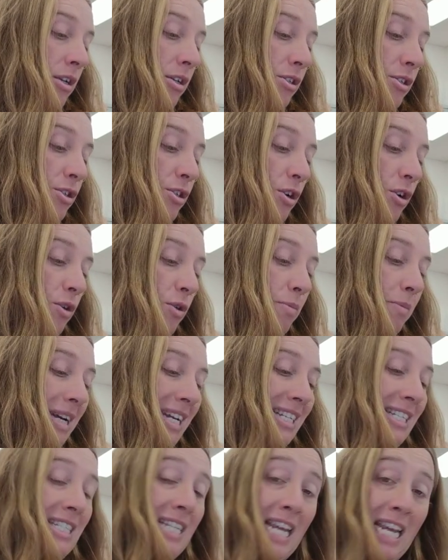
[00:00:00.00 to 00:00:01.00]
So
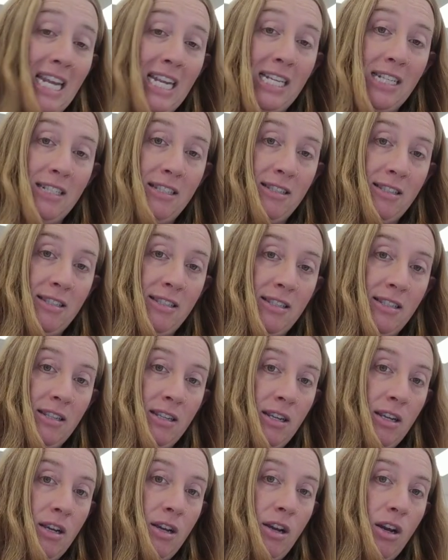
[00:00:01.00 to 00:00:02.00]
my dates
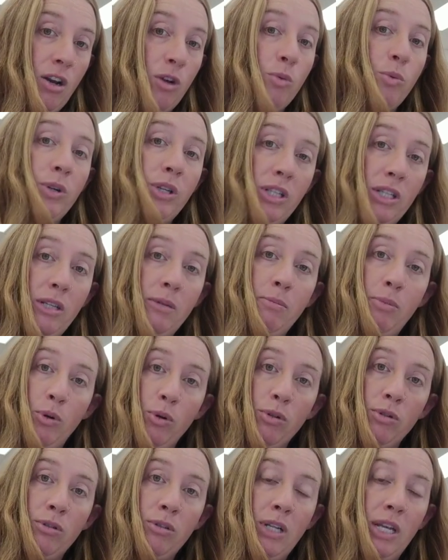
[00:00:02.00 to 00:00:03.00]
are really
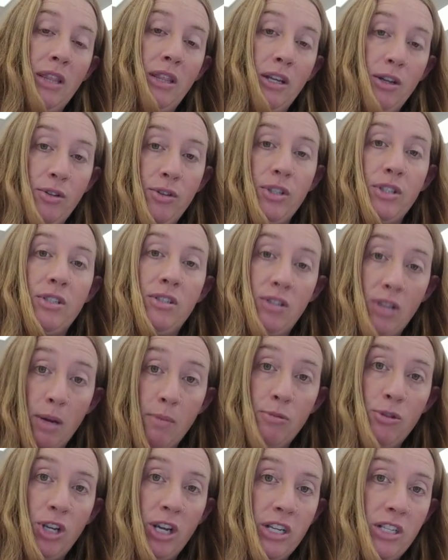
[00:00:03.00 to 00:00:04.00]
important, and they're the
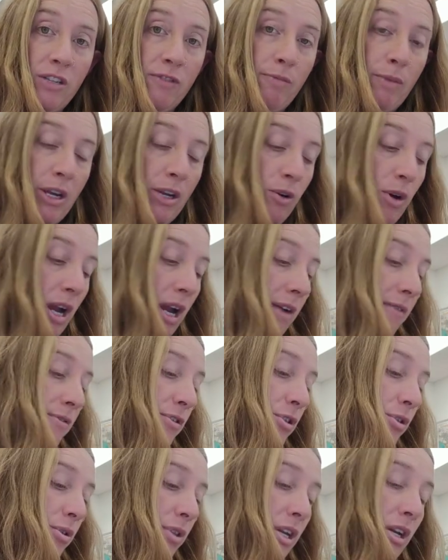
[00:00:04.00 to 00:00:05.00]
subject of my graph,
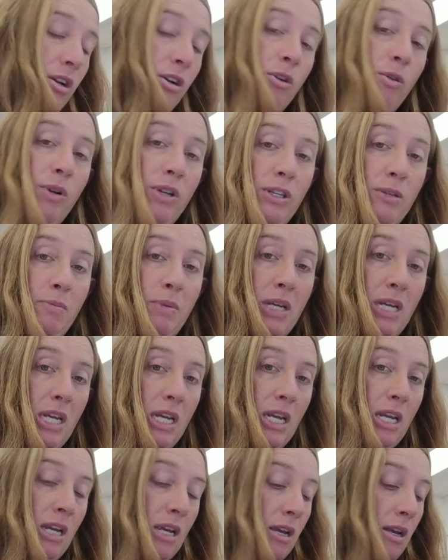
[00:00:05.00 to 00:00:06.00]
so they're going to
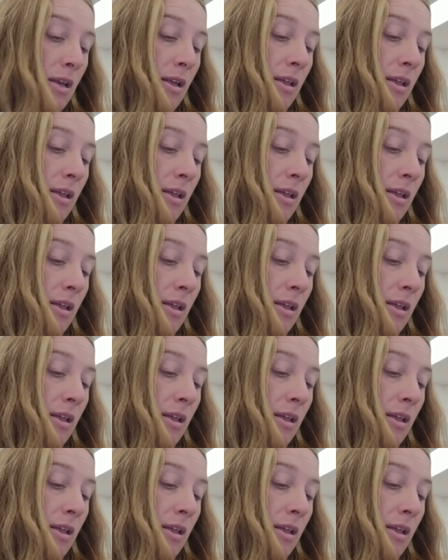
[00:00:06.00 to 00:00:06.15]
be